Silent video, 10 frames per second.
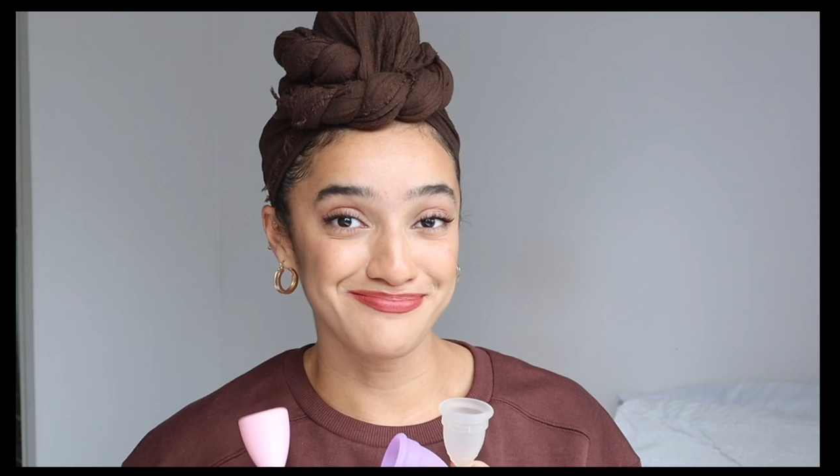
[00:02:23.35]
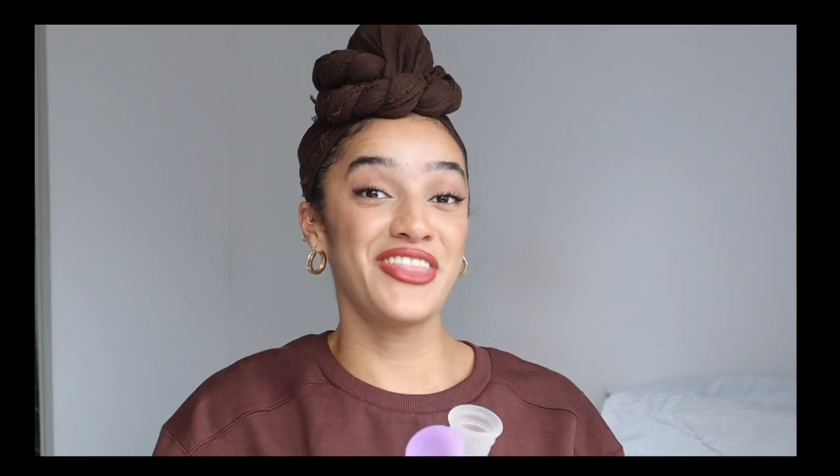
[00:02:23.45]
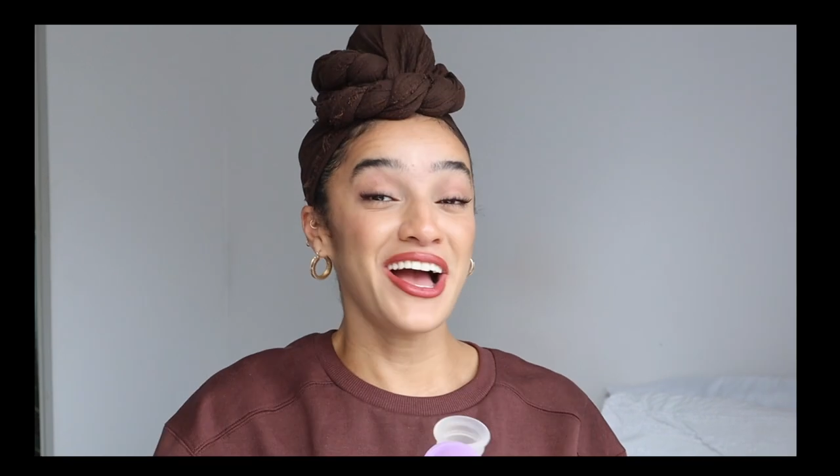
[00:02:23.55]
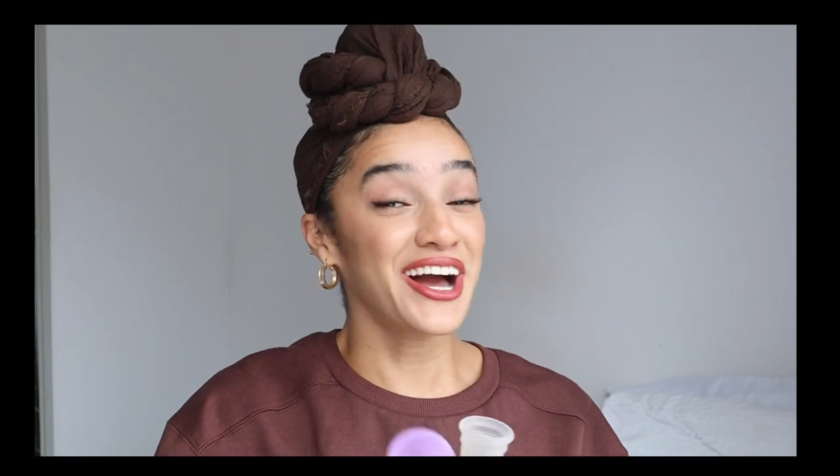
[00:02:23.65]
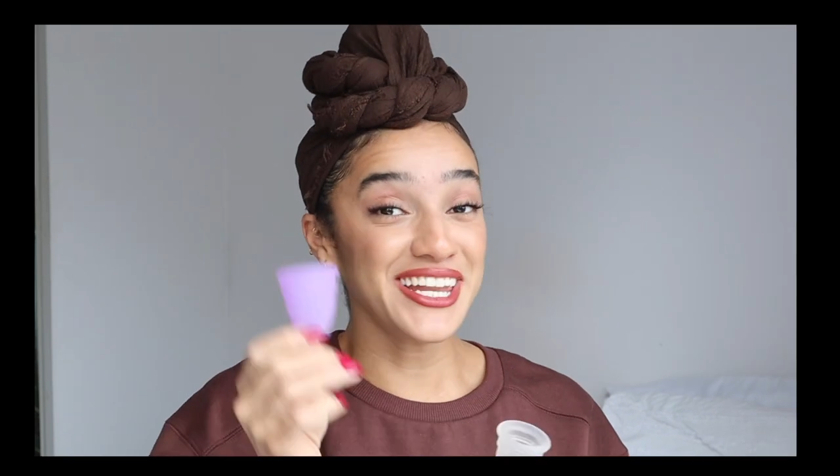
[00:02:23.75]

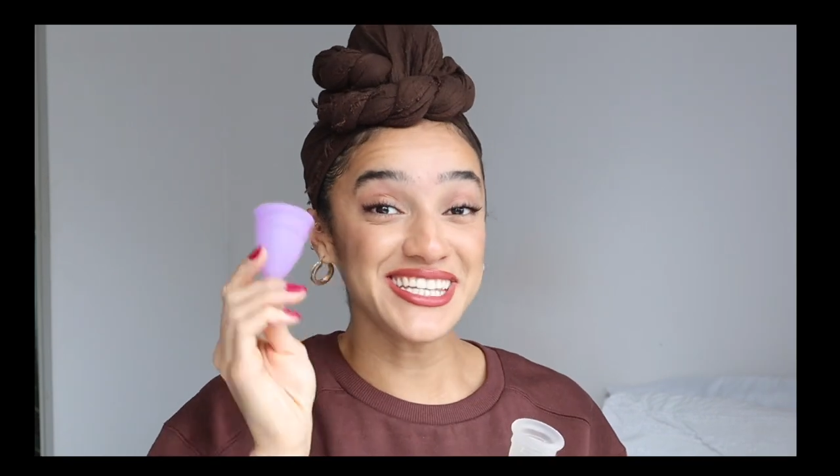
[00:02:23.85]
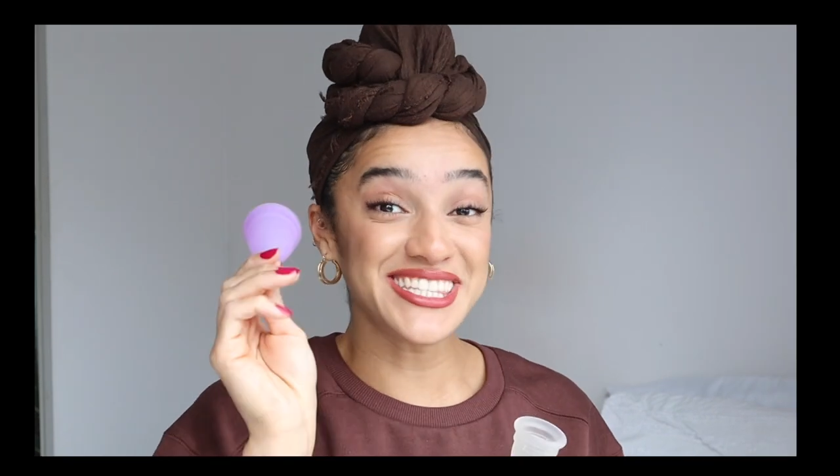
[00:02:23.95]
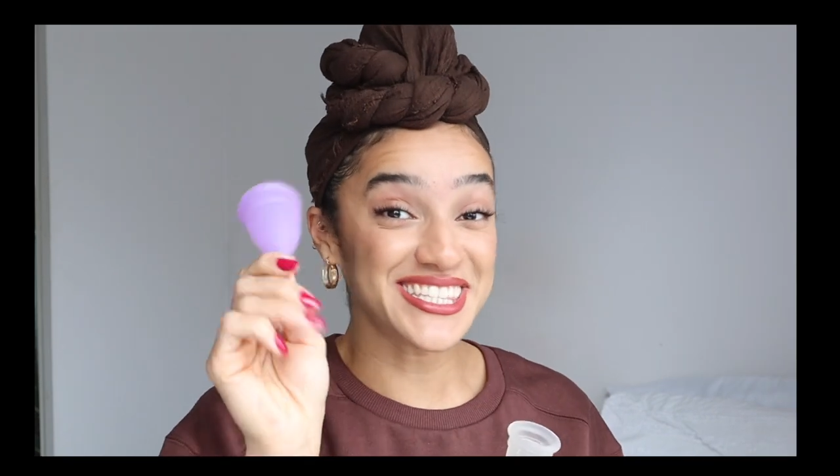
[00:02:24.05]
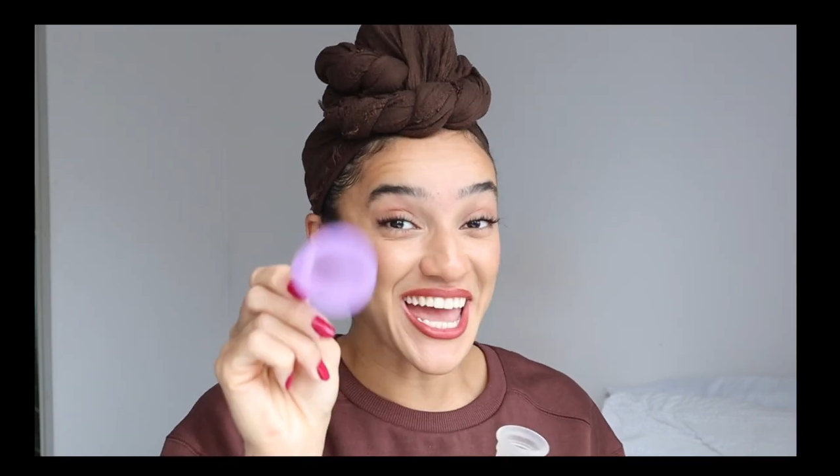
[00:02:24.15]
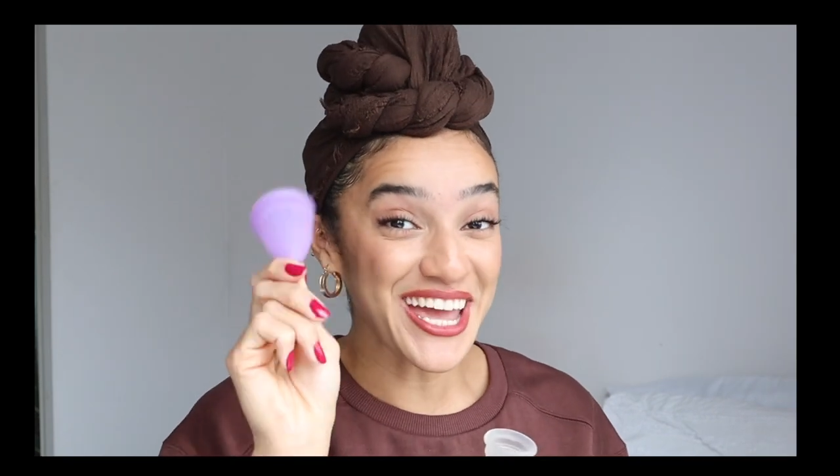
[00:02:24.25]
they are going to
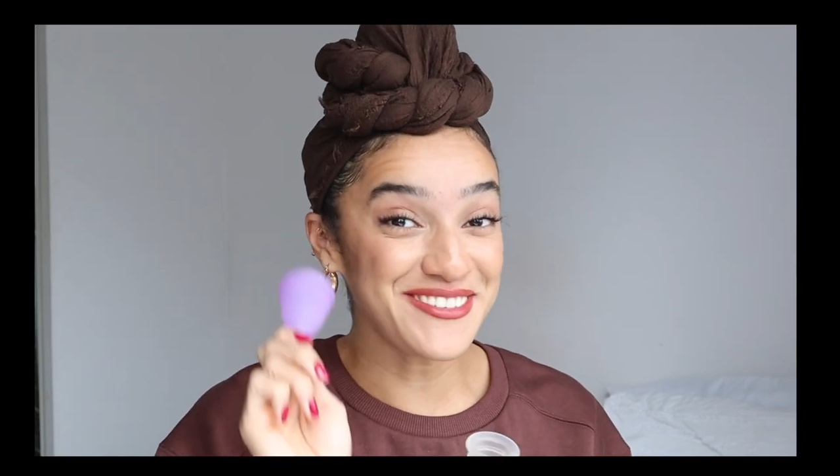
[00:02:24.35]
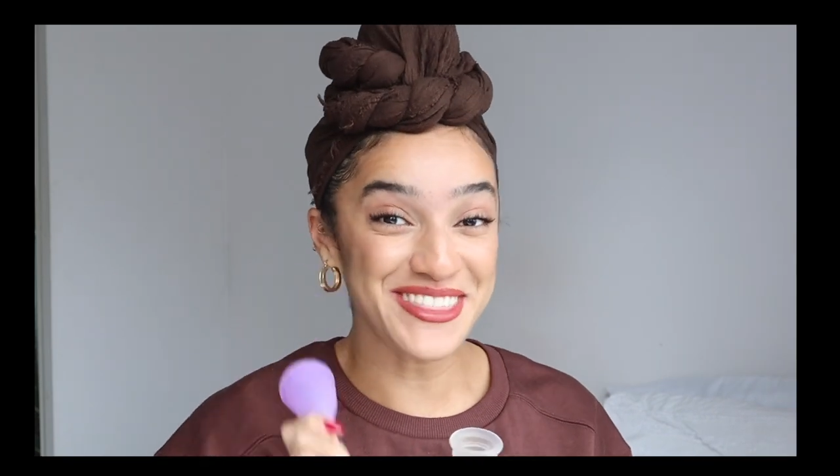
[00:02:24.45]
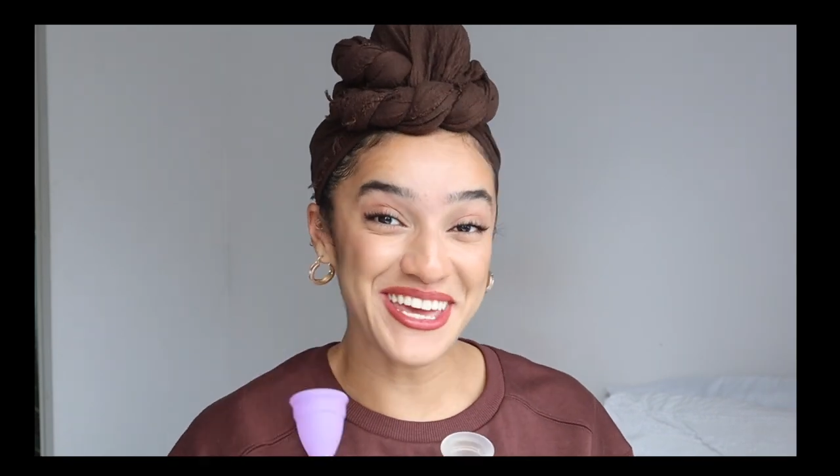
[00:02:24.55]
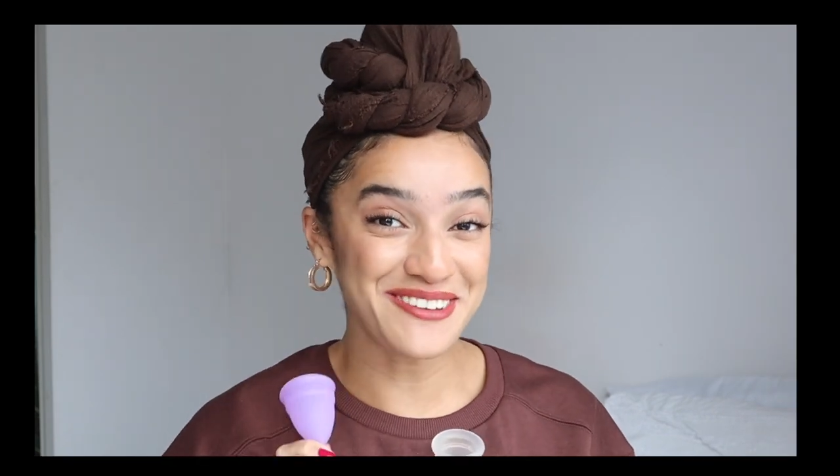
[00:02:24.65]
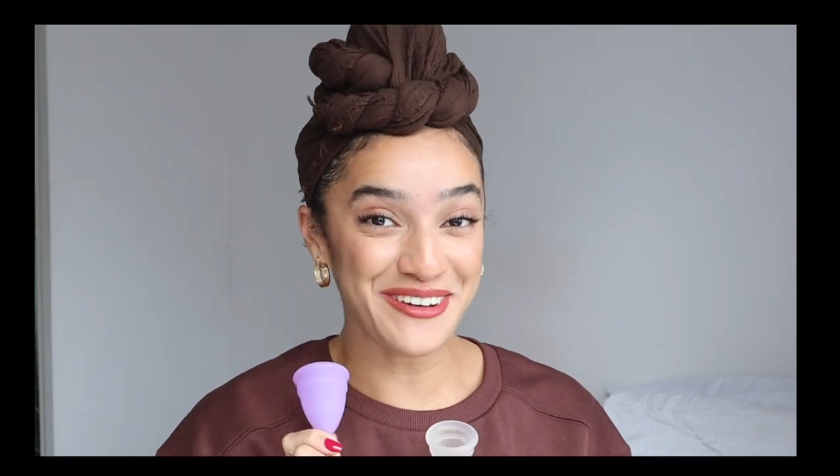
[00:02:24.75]
save
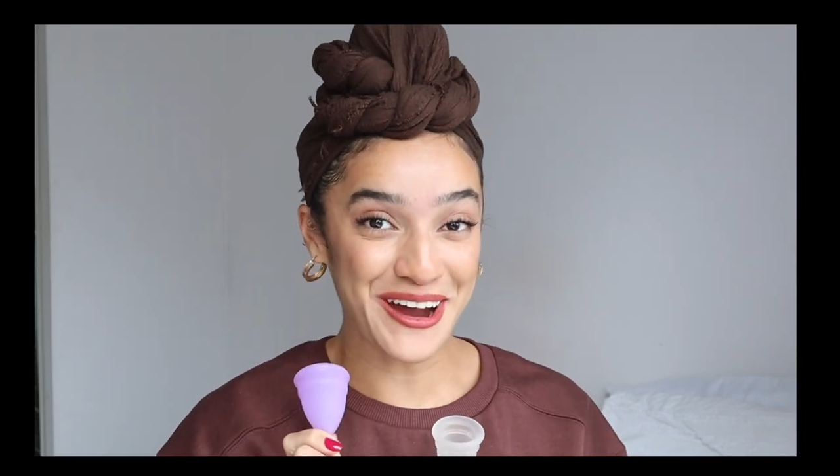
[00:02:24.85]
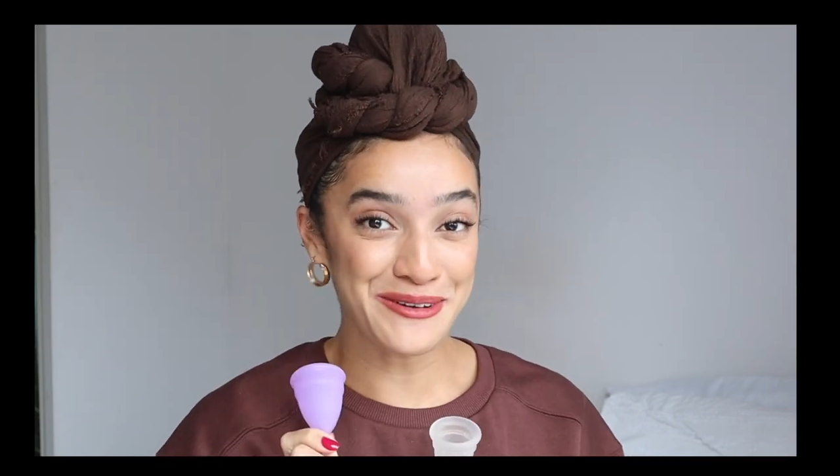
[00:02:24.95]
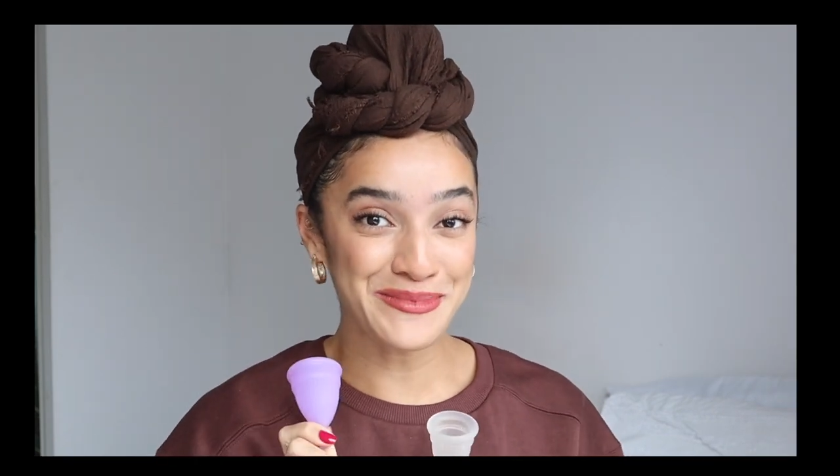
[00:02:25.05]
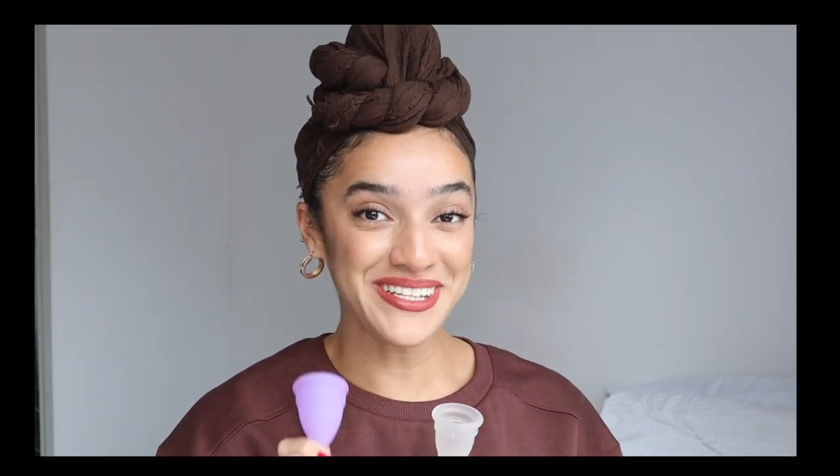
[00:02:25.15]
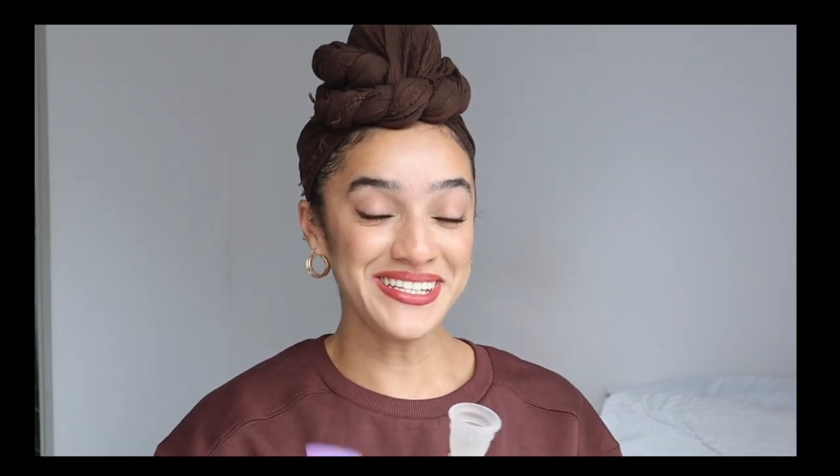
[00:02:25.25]
the
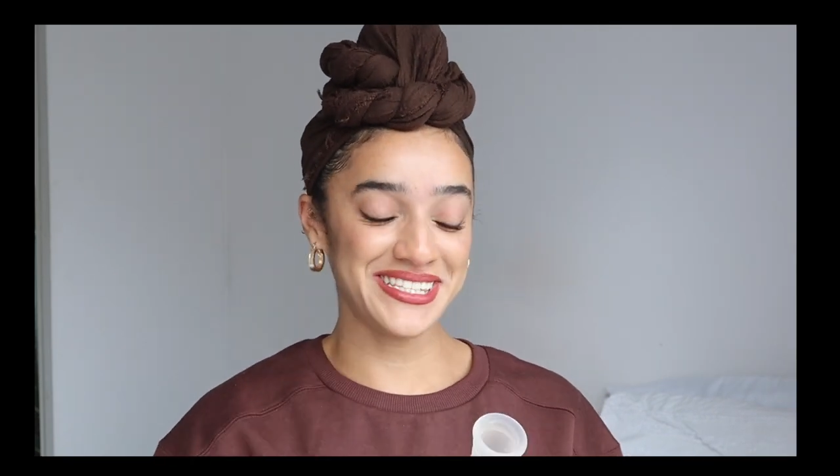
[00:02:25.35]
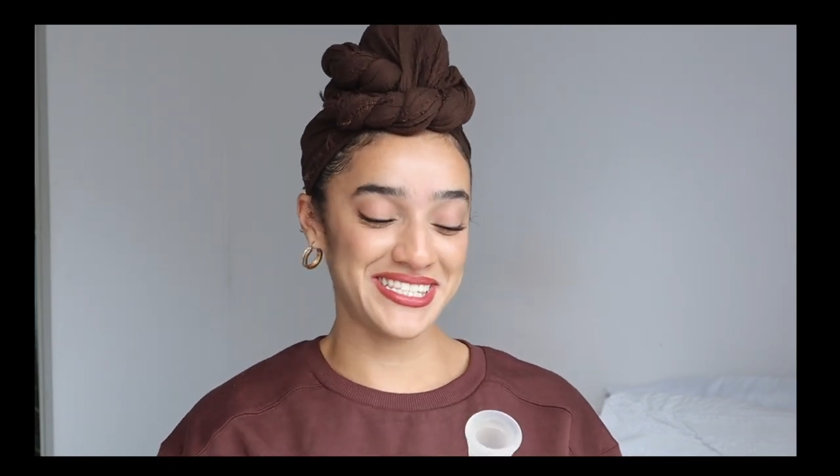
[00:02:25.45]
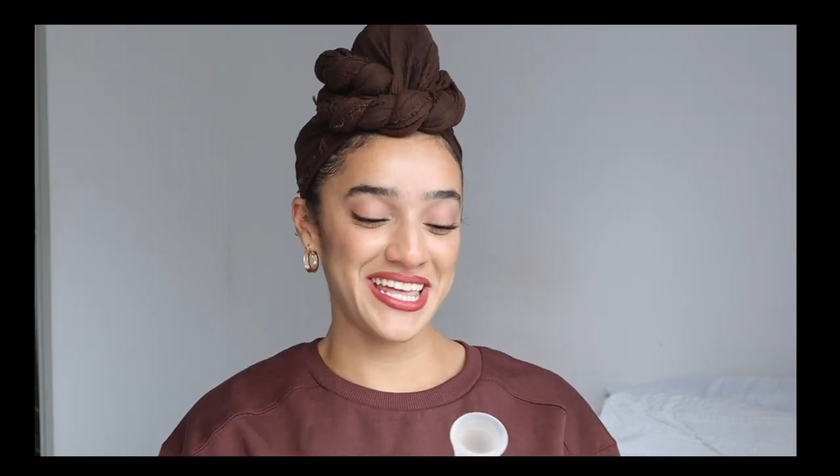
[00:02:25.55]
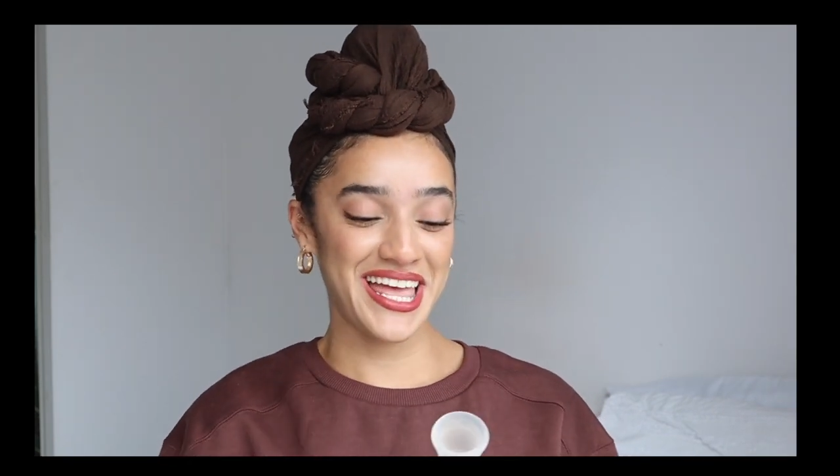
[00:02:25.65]
environment,